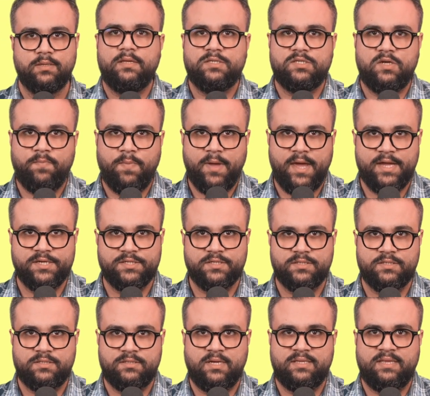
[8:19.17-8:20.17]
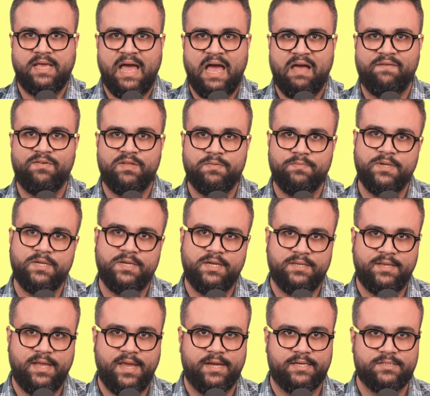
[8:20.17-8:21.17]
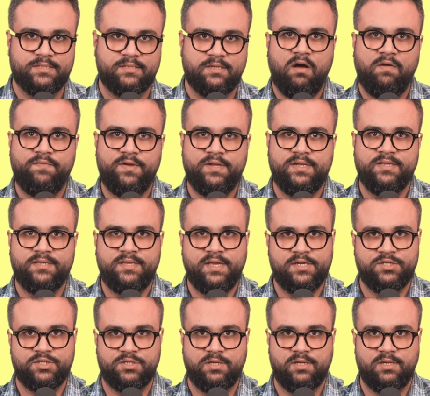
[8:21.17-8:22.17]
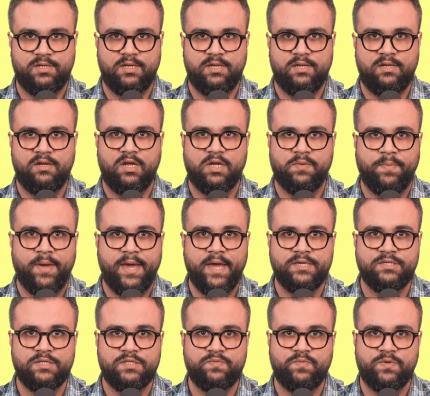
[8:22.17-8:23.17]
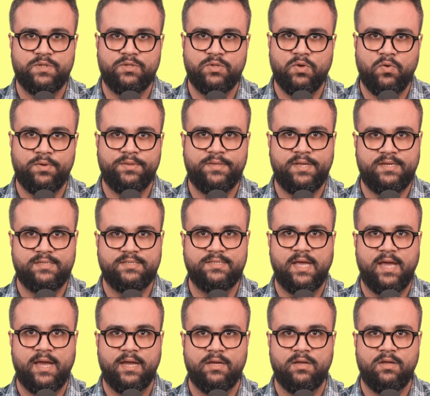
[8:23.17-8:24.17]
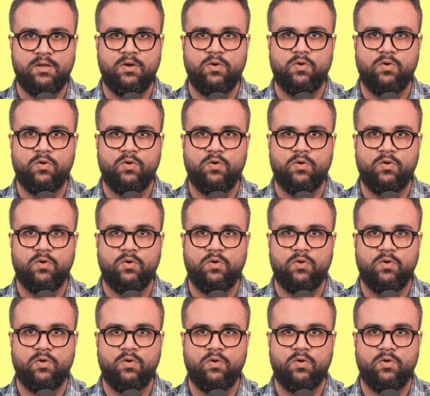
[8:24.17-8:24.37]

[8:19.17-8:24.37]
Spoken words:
These are pages that haven't been indexed, often intentionally, like pages with no index tag,